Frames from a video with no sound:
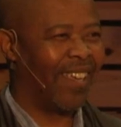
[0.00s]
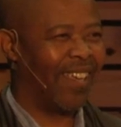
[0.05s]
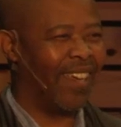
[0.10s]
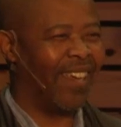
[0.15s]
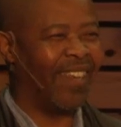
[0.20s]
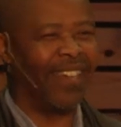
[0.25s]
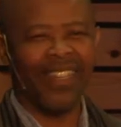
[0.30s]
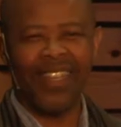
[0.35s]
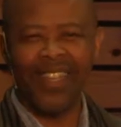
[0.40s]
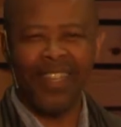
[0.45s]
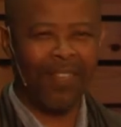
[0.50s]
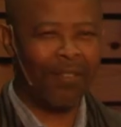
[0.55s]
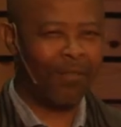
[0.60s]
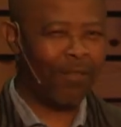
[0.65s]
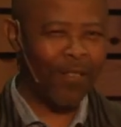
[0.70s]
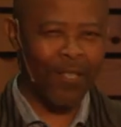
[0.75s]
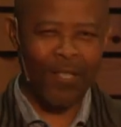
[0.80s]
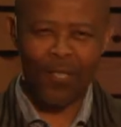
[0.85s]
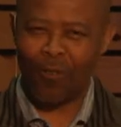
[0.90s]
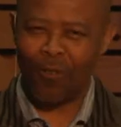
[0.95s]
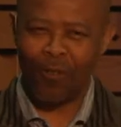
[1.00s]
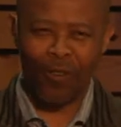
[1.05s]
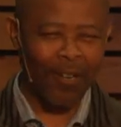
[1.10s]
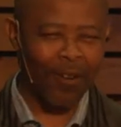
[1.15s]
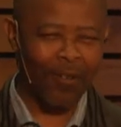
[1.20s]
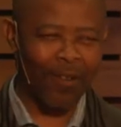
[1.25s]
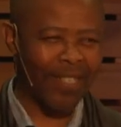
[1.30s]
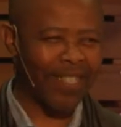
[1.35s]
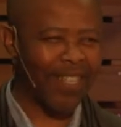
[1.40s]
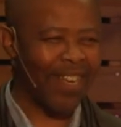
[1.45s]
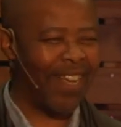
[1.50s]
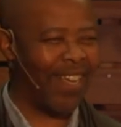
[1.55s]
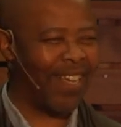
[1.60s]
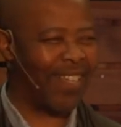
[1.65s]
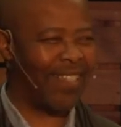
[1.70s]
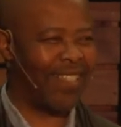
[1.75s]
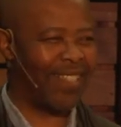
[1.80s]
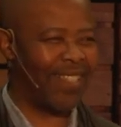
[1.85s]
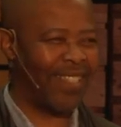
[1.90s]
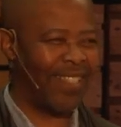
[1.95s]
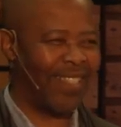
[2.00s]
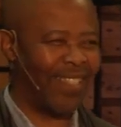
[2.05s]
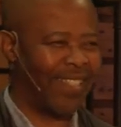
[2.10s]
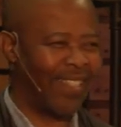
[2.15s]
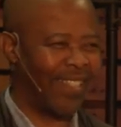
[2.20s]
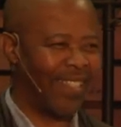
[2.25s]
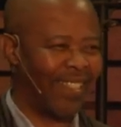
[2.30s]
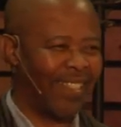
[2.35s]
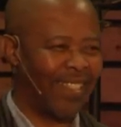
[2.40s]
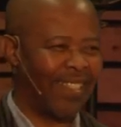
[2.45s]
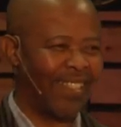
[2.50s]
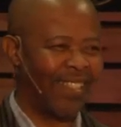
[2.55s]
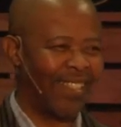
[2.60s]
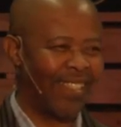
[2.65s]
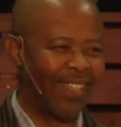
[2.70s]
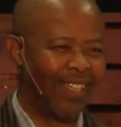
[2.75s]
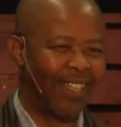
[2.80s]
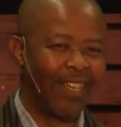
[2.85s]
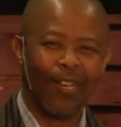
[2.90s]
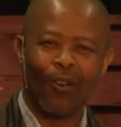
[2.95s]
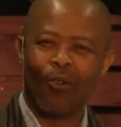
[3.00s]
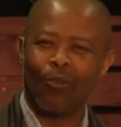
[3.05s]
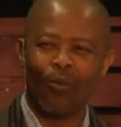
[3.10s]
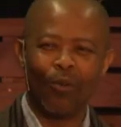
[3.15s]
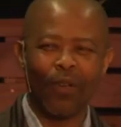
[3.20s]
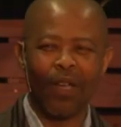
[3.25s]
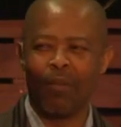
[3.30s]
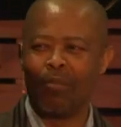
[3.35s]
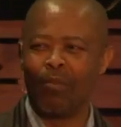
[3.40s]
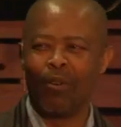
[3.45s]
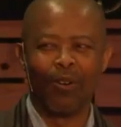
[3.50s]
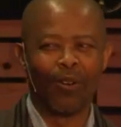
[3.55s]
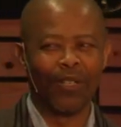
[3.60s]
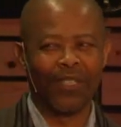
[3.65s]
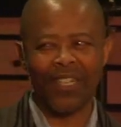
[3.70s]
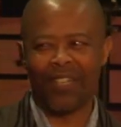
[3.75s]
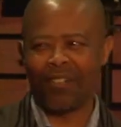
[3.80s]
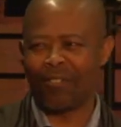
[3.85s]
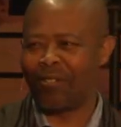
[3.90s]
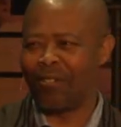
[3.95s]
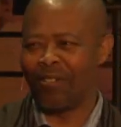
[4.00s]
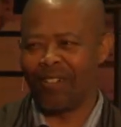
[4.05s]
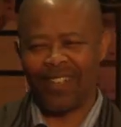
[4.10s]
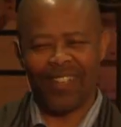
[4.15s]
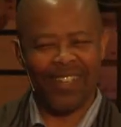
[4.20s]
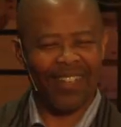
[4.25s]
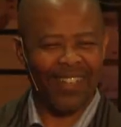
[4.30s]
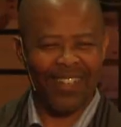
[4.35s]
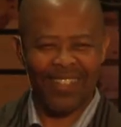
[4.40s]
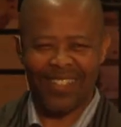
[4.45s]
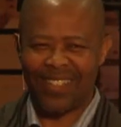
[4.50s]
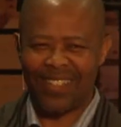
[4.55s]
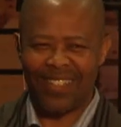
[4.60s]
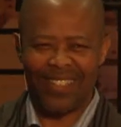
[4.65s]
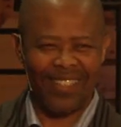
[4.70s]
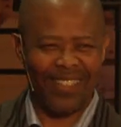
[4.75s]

And if he's on our side, we are more than conquerors.